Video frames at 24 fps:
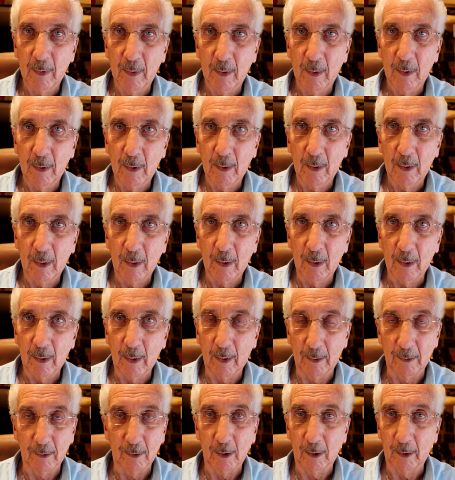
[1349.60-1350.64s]
in
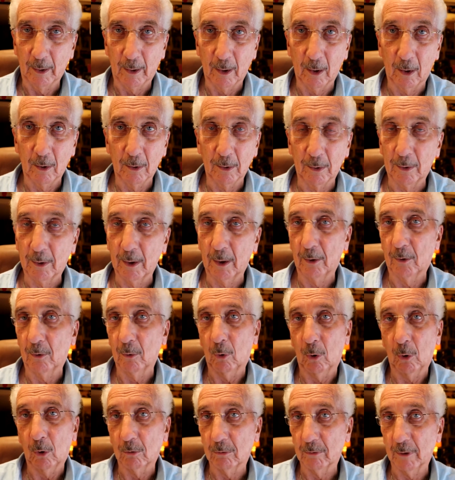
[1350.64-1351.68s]
Yangon and take you all around
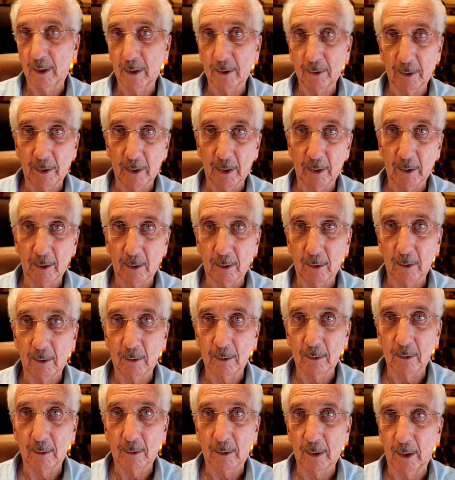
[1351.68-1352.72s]
Yangon, take you to
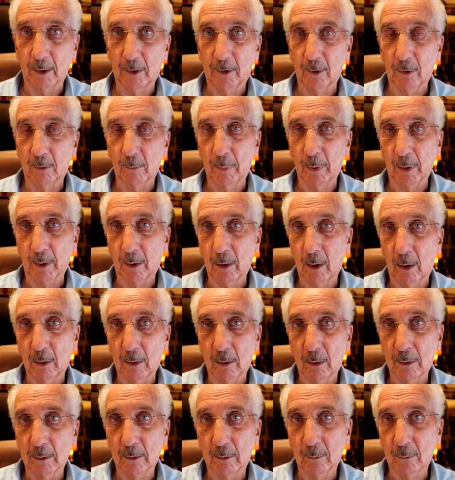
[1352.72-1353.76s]
Bagan, which
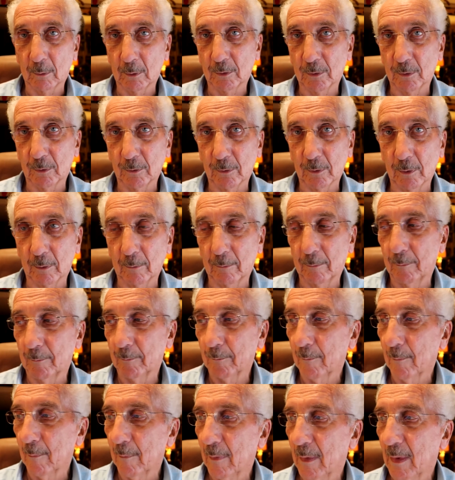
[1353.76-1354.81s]
is
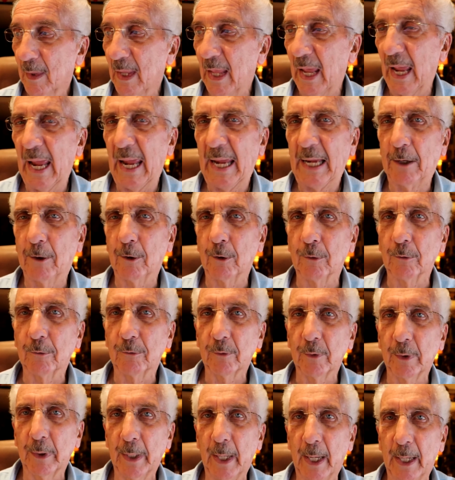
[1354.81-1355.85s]
acres and
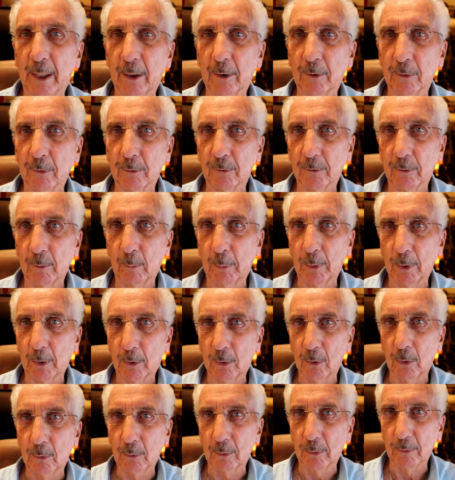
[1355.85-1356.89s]
acres of pagodas,
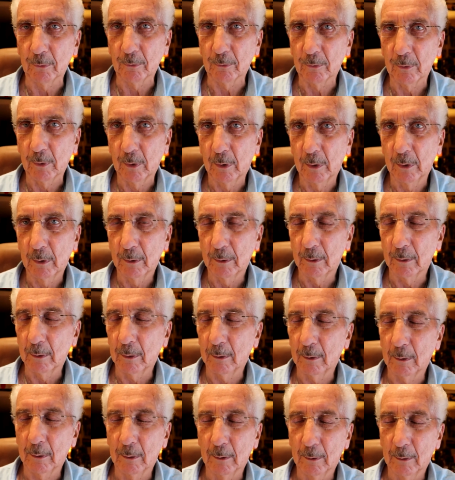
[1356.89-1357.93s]
and
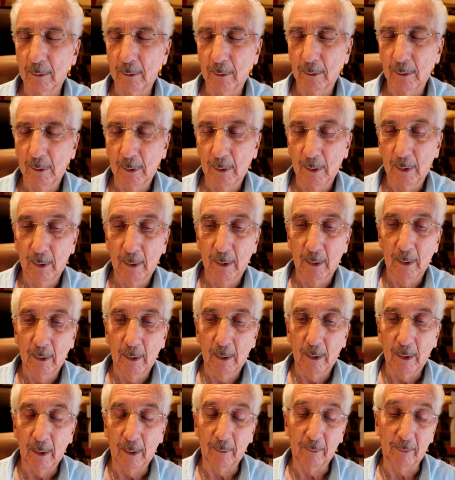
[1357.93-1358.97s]
then go
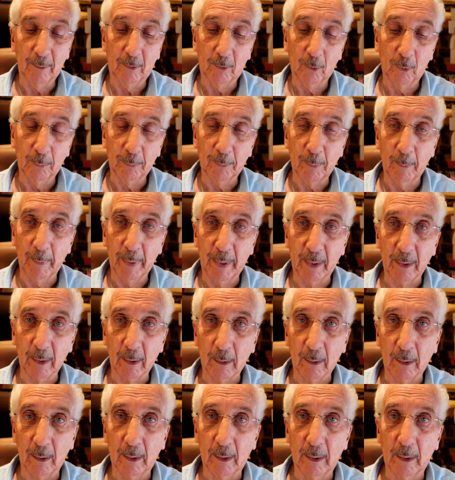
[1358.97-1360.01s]
up to Mandalay and
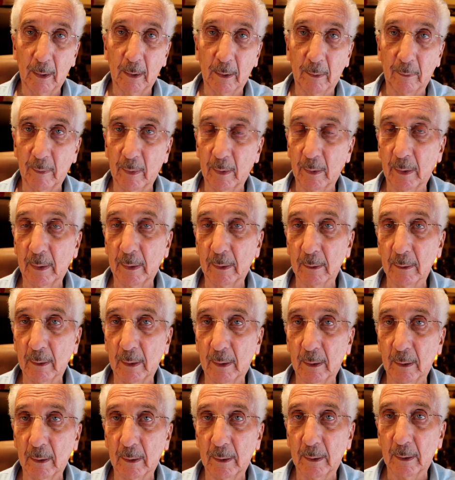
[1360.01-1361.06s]
then Inlay Lake.
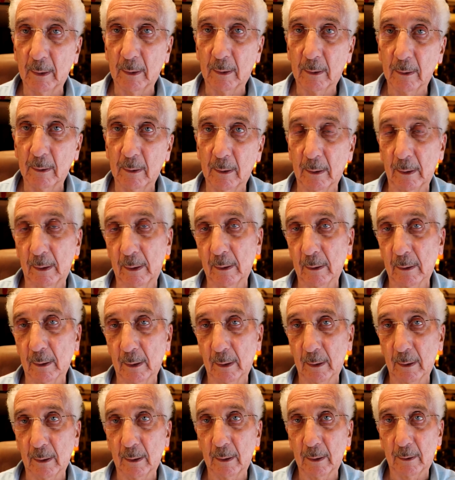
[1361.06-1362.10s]
And Inlay Lake is
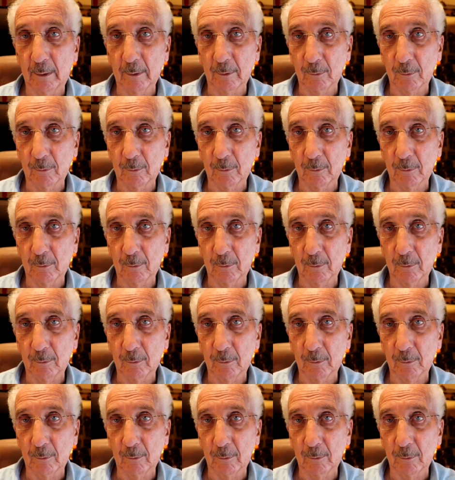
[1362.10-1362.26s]
where